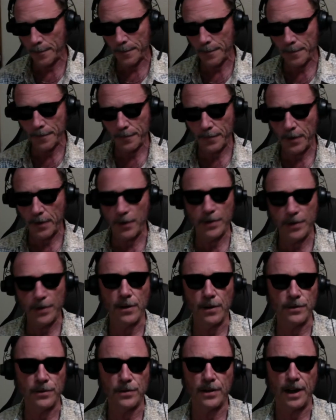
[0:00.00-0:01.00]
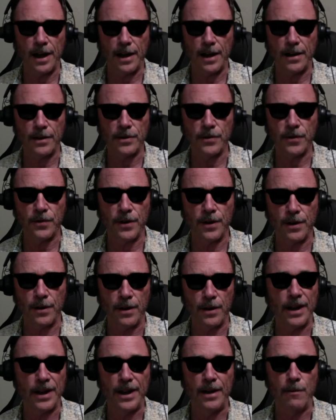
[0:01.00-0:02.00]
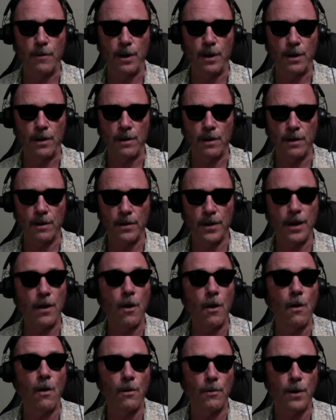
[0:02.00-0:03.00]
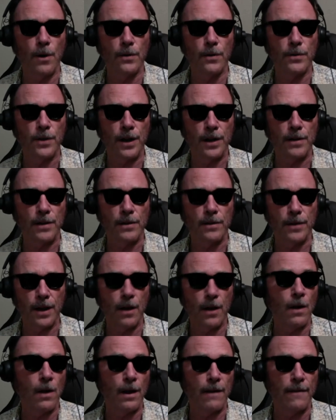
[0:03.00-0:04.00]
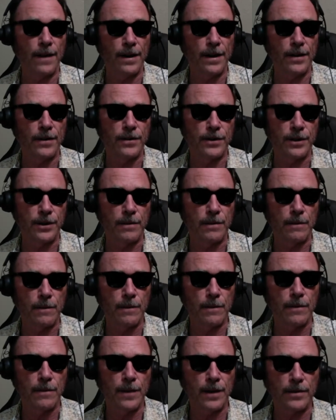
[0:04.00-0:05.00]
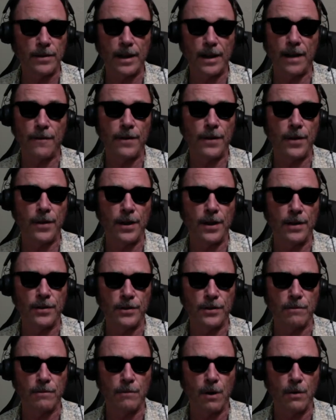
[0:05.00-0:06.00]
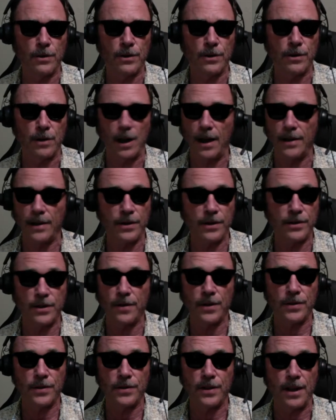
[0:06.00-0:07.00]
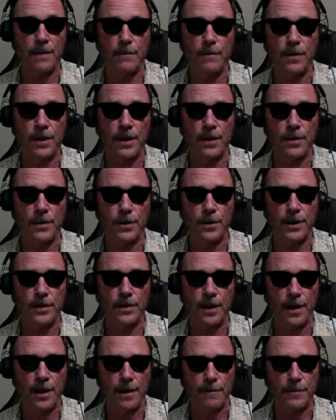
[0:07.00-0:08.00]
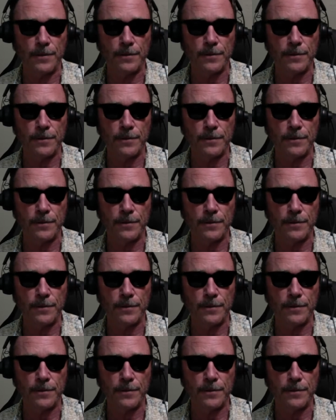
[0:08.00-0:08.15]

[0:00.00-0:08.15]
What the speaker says: There is no static sphere anywhere. They all rotate. They all have energy. That everything is in motion. I just said the same thing 3 times.